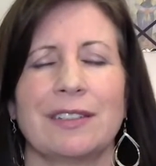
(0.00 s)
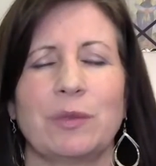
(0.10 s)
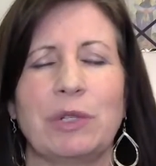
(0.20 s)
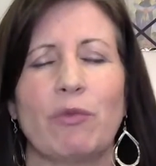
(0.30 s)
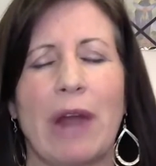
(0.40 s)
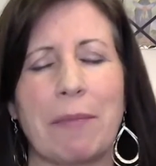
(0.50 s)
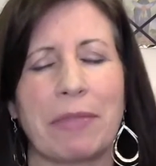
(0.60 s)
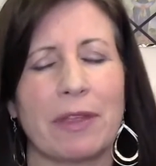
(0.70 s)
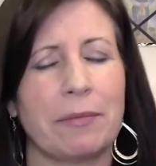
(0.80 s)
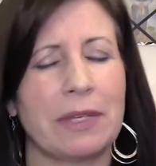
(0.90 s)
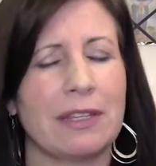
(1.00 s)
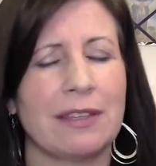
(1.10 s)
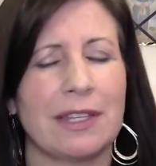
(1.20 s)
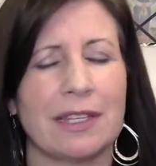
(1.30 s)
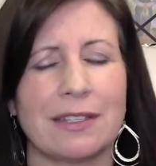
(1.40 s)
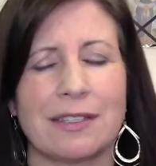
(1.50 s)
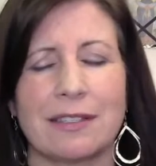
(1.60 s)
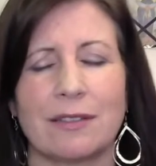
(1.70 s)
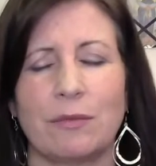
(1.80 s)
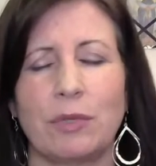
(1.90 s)
We wrap them in
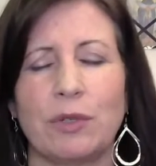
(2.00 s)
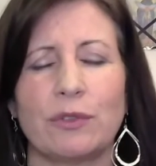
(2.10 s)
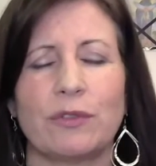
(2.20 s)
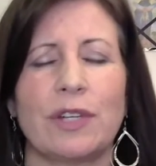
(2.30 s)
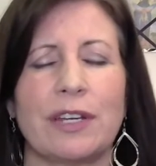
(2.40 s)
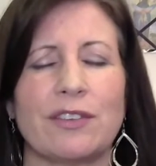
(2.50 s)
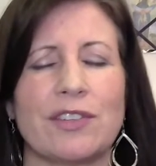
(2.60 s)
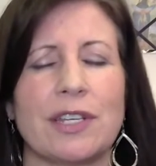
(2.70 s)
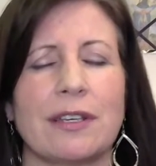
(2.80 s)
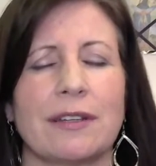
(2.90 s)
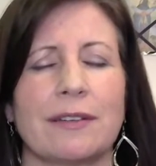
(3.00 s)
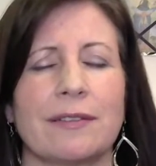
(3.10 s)
this beautiful energy.